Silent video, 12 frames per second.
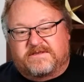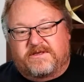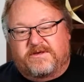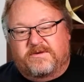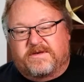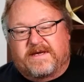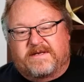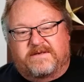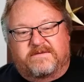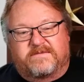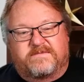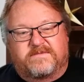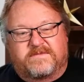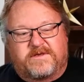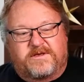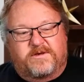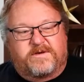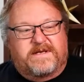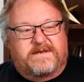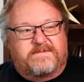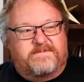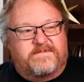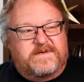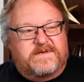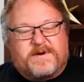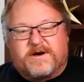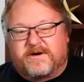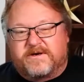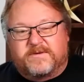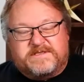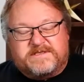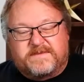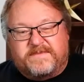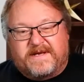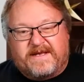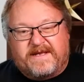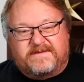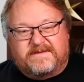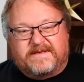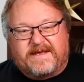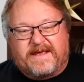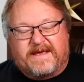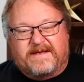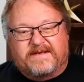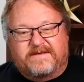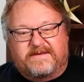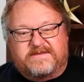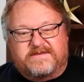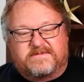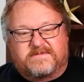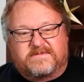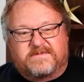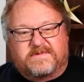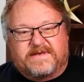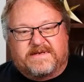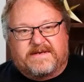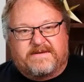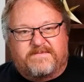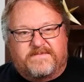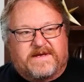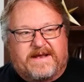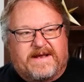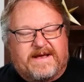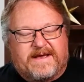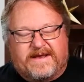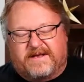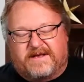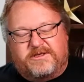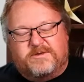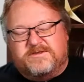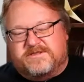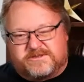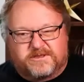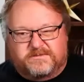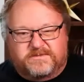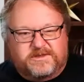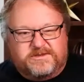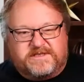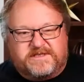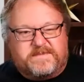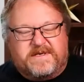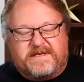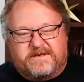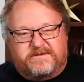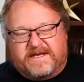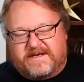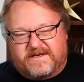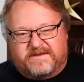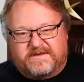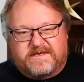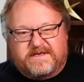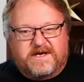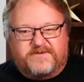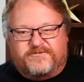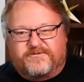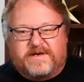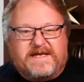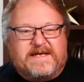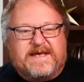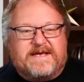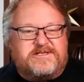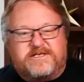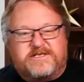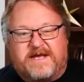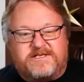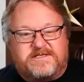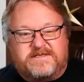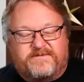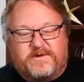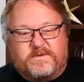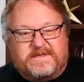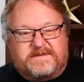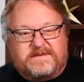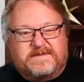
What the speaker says: You can partner with somebody and I'll use this term loosely, but, you know, get a free education, if you will,